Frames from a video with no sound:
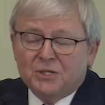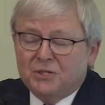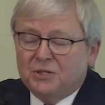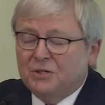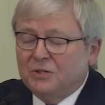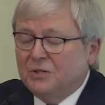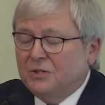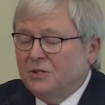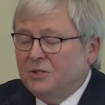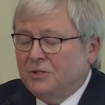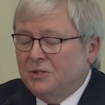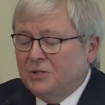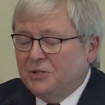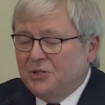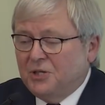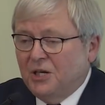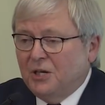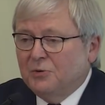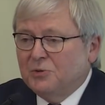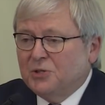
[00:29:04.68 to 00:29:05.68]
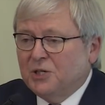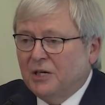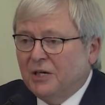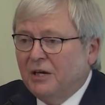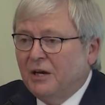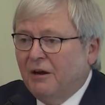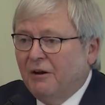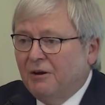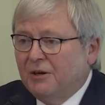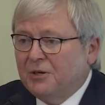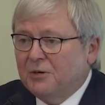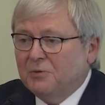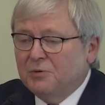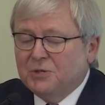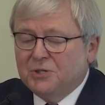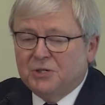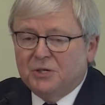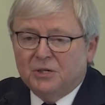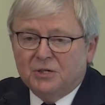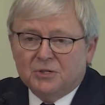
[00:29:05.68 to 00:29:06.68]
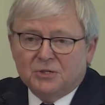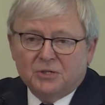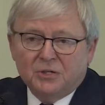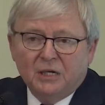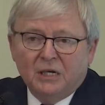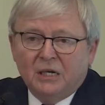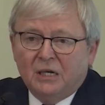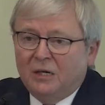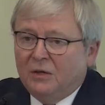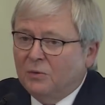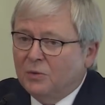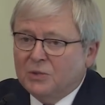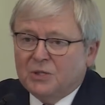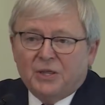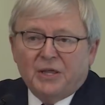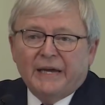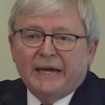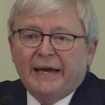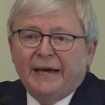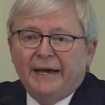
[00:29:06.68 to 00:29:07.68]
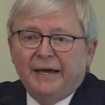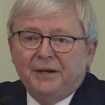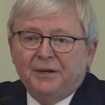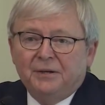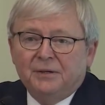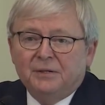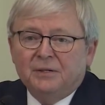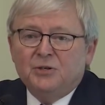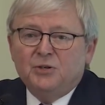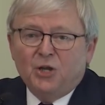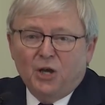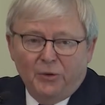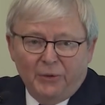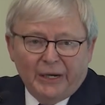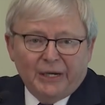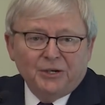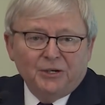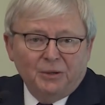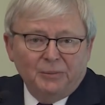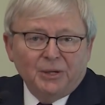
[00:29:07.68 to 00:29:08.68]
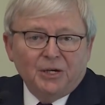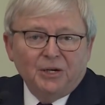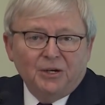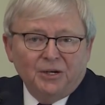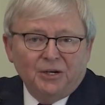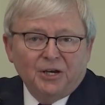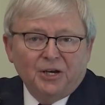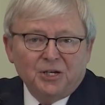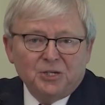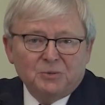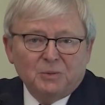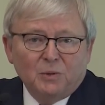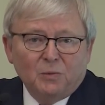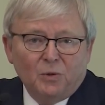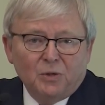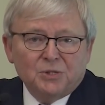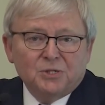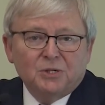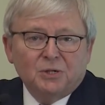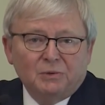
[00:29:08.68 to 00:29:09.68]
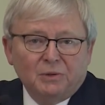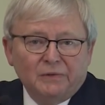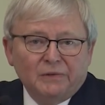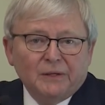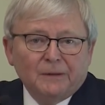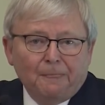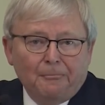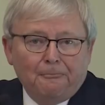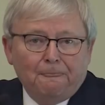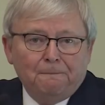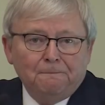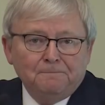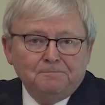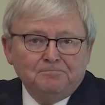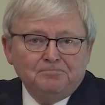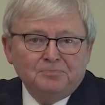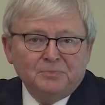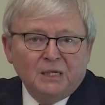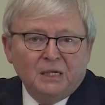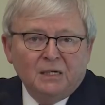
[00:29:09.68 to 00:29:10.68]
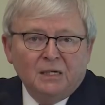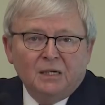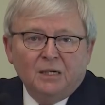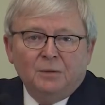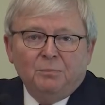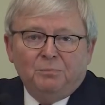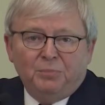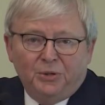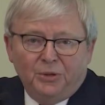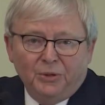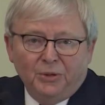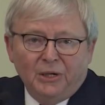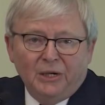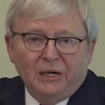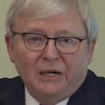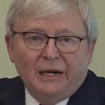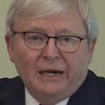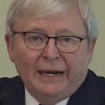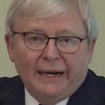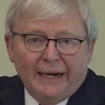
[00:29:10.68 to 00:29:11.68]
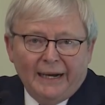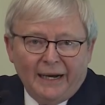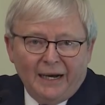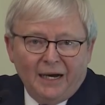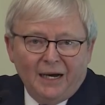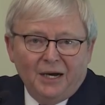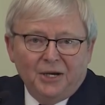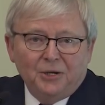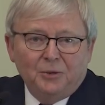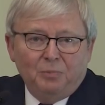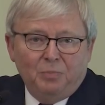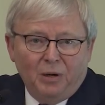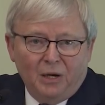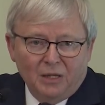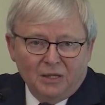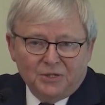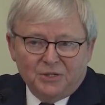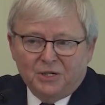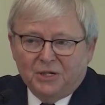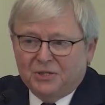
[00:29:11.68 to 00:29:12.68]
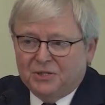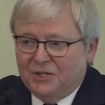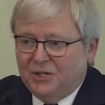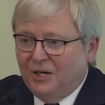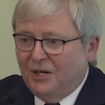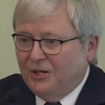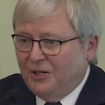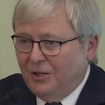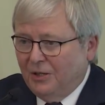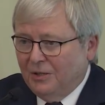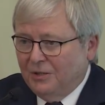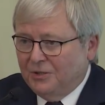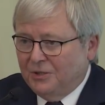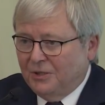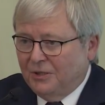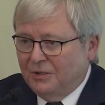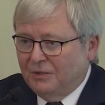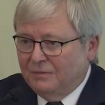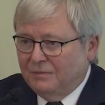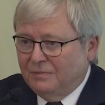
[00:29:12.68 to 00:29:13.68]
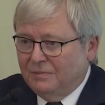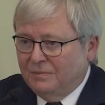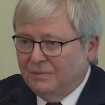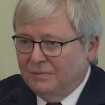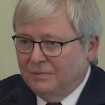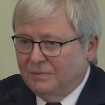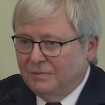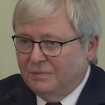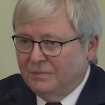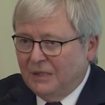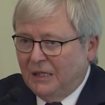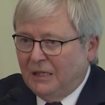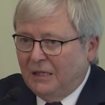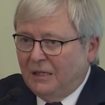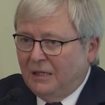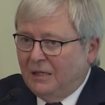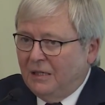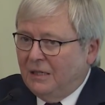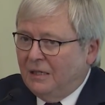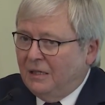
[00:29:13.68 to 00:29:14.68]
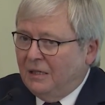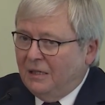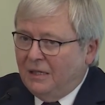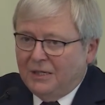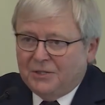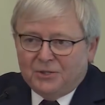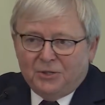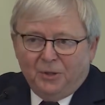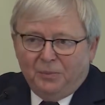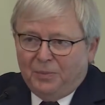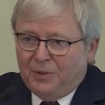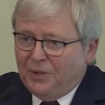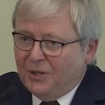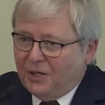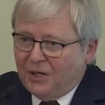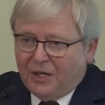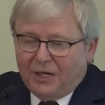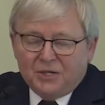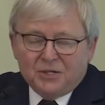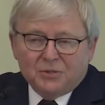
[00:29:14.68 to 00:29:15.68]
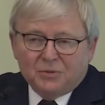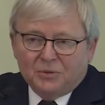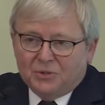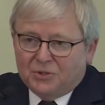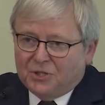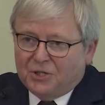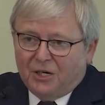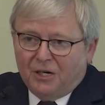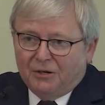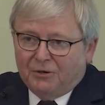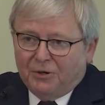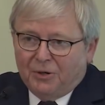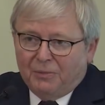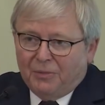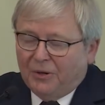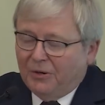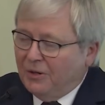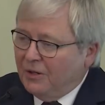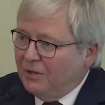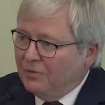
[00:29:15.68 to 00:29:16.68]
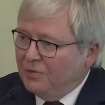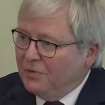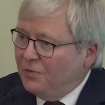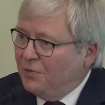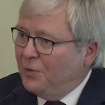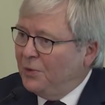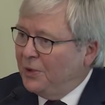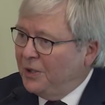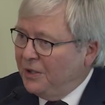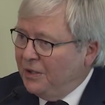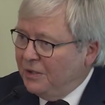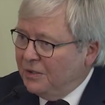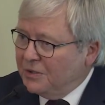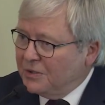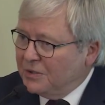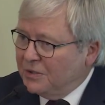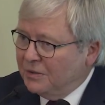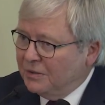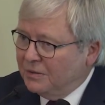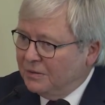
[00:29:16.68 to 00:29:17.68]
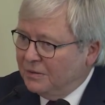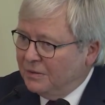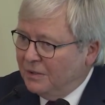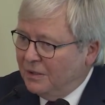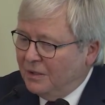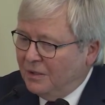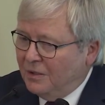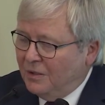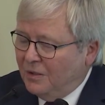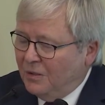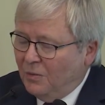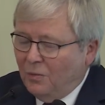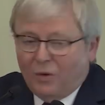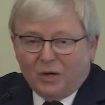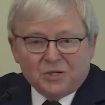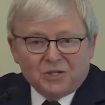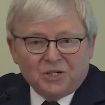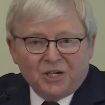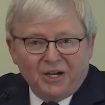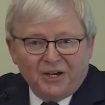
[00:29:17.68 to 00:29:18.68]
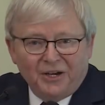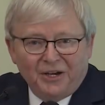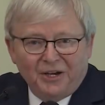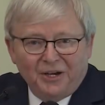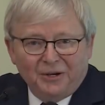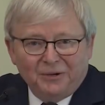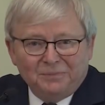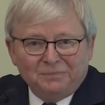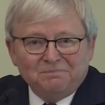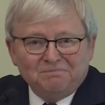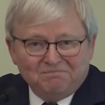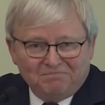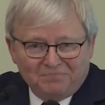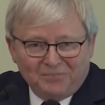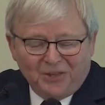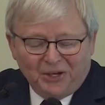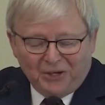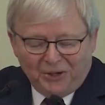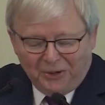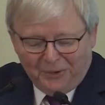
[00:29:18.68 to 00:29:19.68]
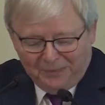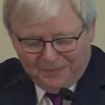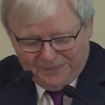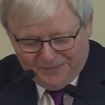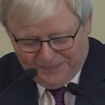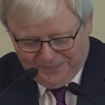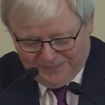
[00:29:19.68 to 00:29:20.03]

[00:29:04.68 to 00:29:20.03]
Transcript: its distinguishing characteristics was that they had no economic engagement whatsoever. Pure, hard politics and ideology. That's not been the case with China and America for 40 years. Why start now? Thank you.